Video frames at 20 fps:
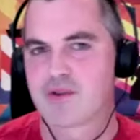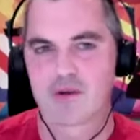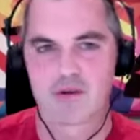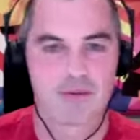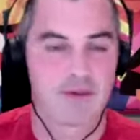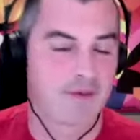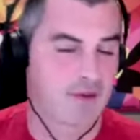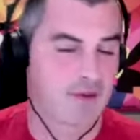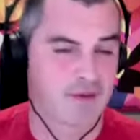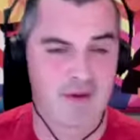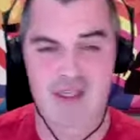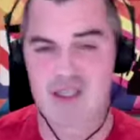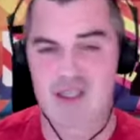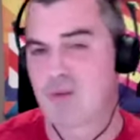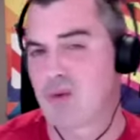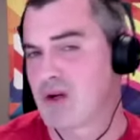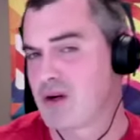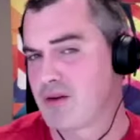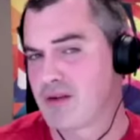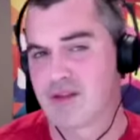or if it's
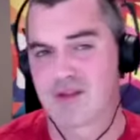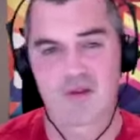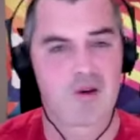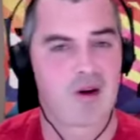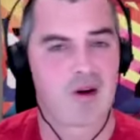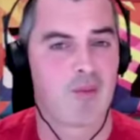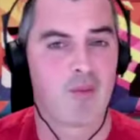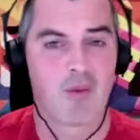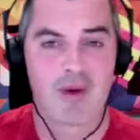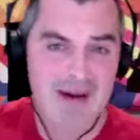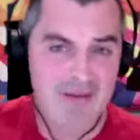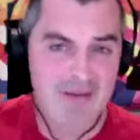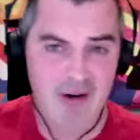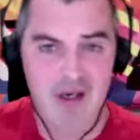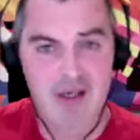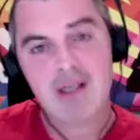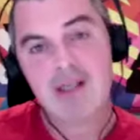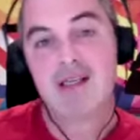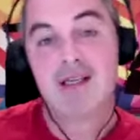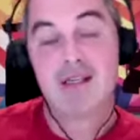Facebook or Instagram, whatever,
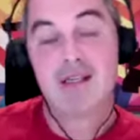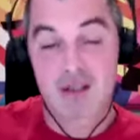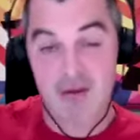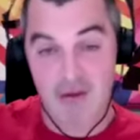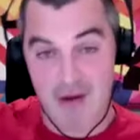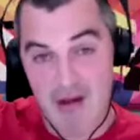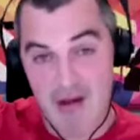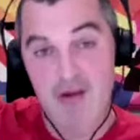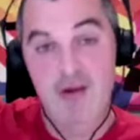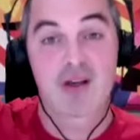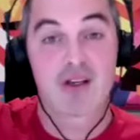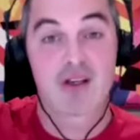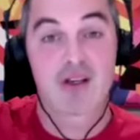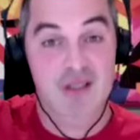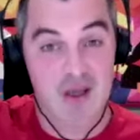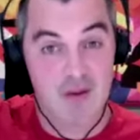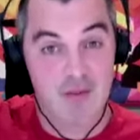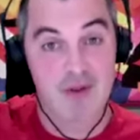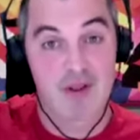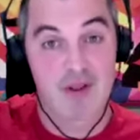surrounding
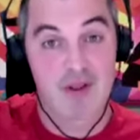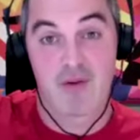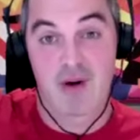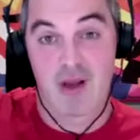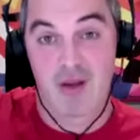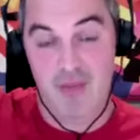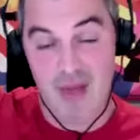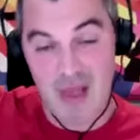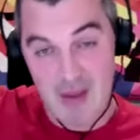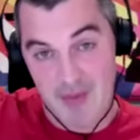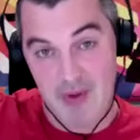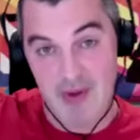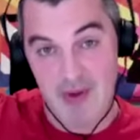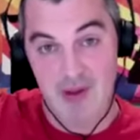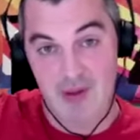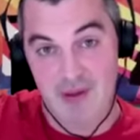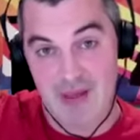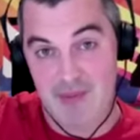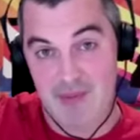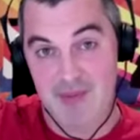yourself with the right people
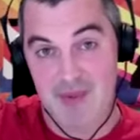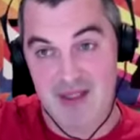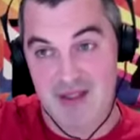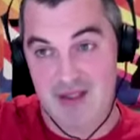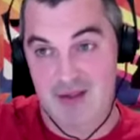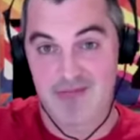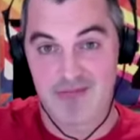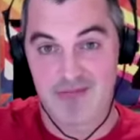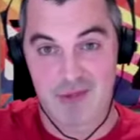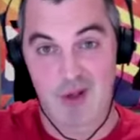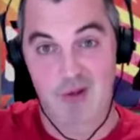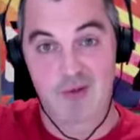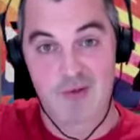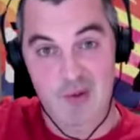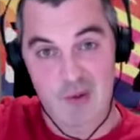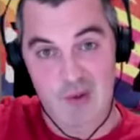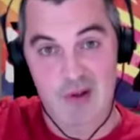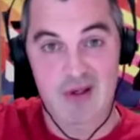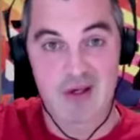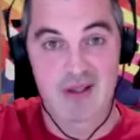who help you to go
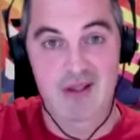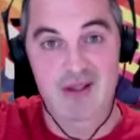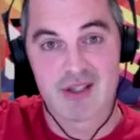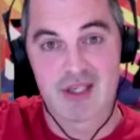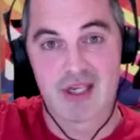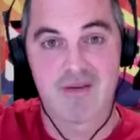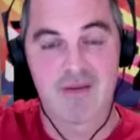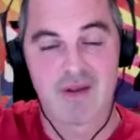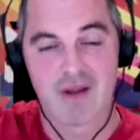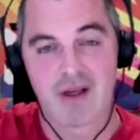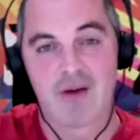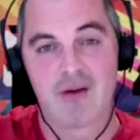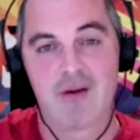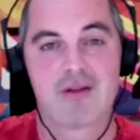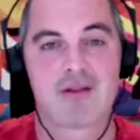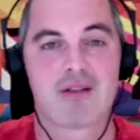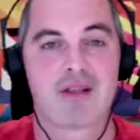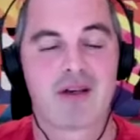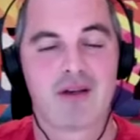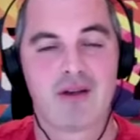forward and achieve the
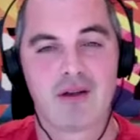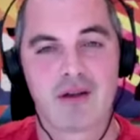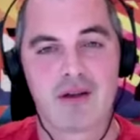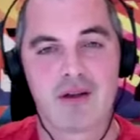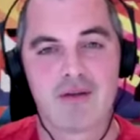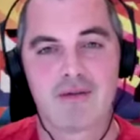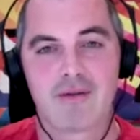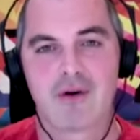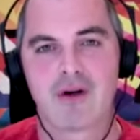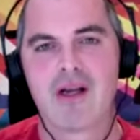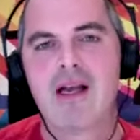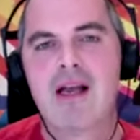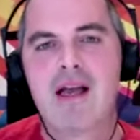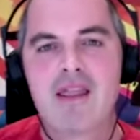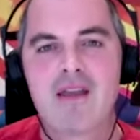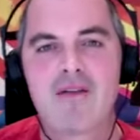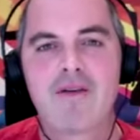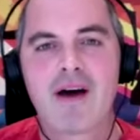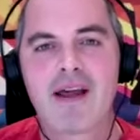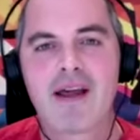goals that you're looking for.
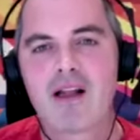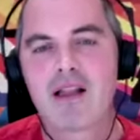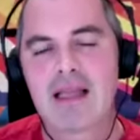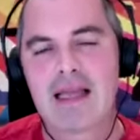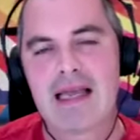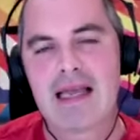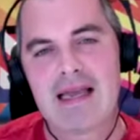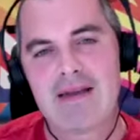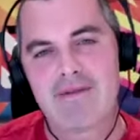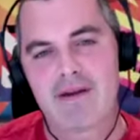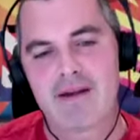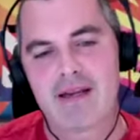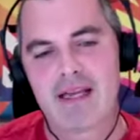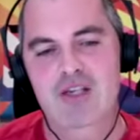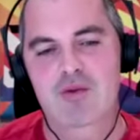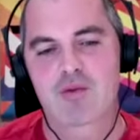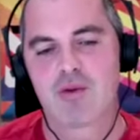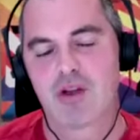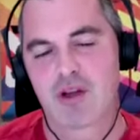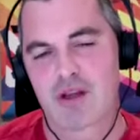The final
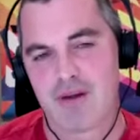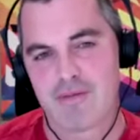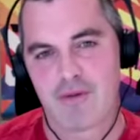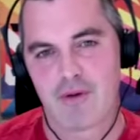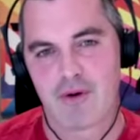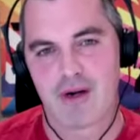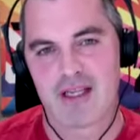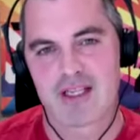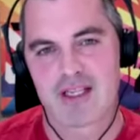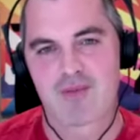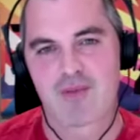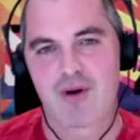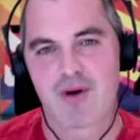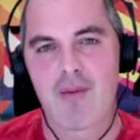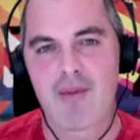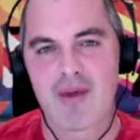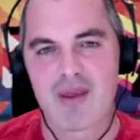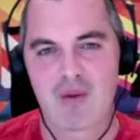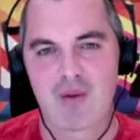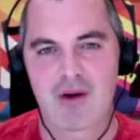foundation we're looking for is
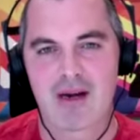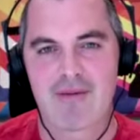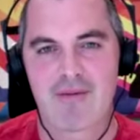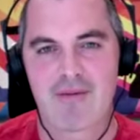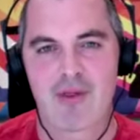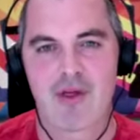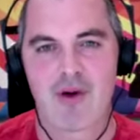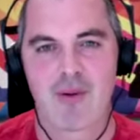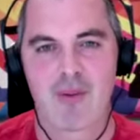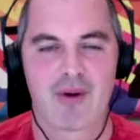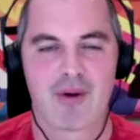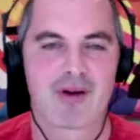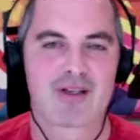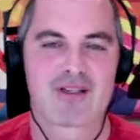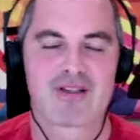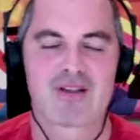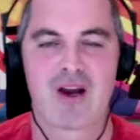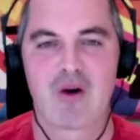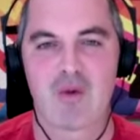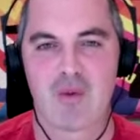probably the one everyone thought we were going to
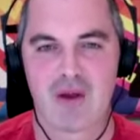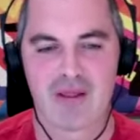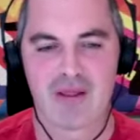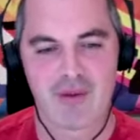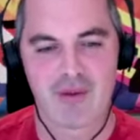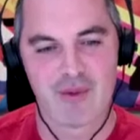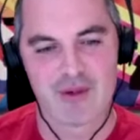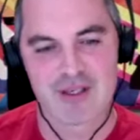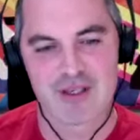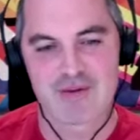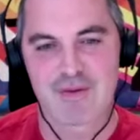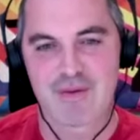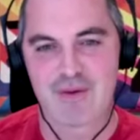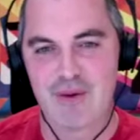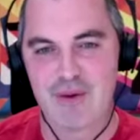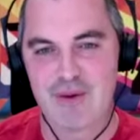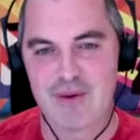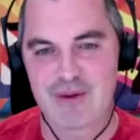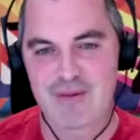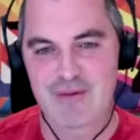start with, which is
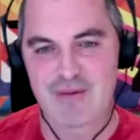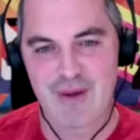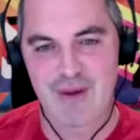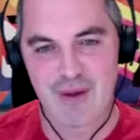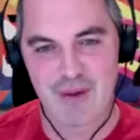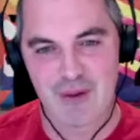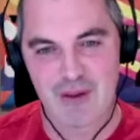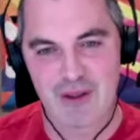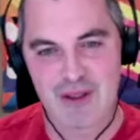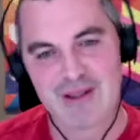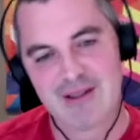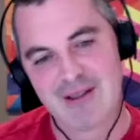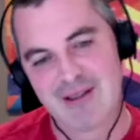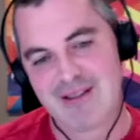food and fuel.